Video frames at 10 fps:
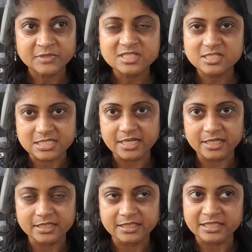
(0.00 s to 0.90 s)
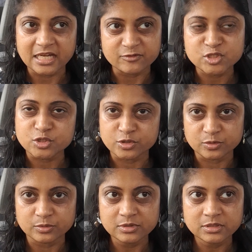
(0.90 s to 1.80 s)
today in the
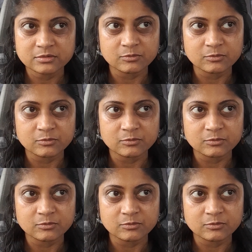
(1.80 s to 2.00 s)
afternoon.